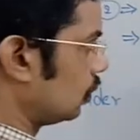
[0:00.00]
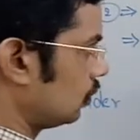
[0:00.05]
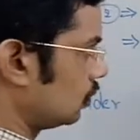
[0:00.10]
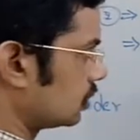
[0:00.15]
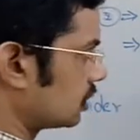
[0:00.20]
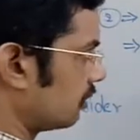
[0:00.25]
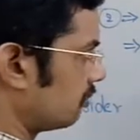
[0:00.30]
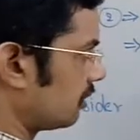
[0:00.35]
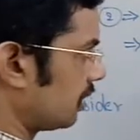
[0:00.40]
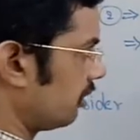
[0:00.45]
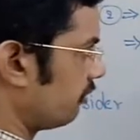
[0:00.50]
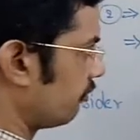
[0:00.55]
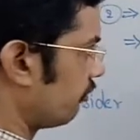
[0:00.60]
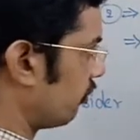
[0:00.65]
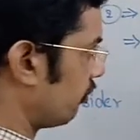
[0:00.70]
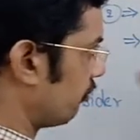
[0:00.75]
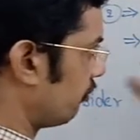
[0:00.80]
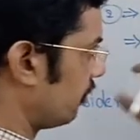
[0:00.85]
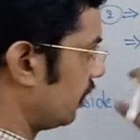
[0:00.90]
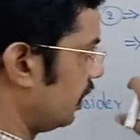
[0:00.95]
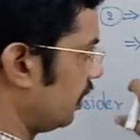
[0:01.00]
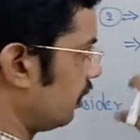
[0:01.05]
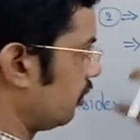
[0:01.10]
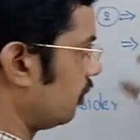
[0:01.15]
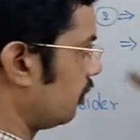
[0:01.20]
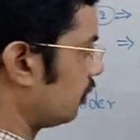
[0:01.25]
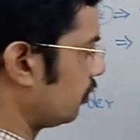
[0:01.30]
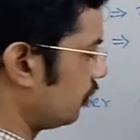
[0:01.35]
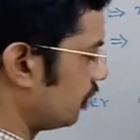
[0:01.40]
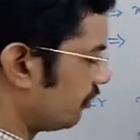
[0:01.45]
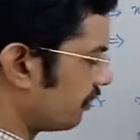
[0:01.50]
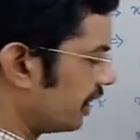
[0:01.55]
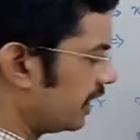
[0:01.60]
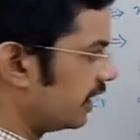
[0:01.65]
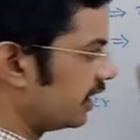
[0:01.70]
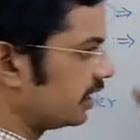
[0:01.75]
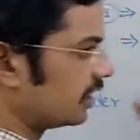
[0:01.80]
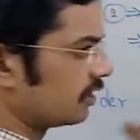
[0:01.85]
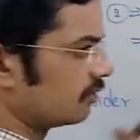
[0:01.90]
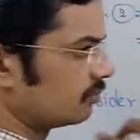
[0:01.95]
to something form, y equal to y
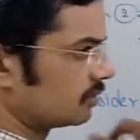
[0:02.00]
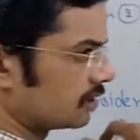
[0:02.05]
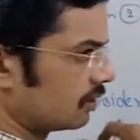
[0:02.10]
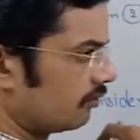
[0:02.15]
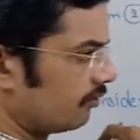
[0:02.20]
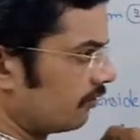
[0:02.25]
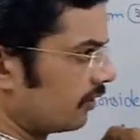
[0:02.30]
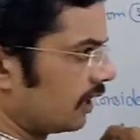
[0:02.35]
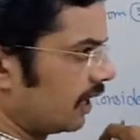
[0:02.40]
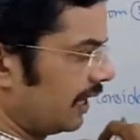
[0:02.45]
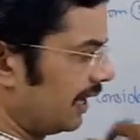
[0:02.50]
in terms of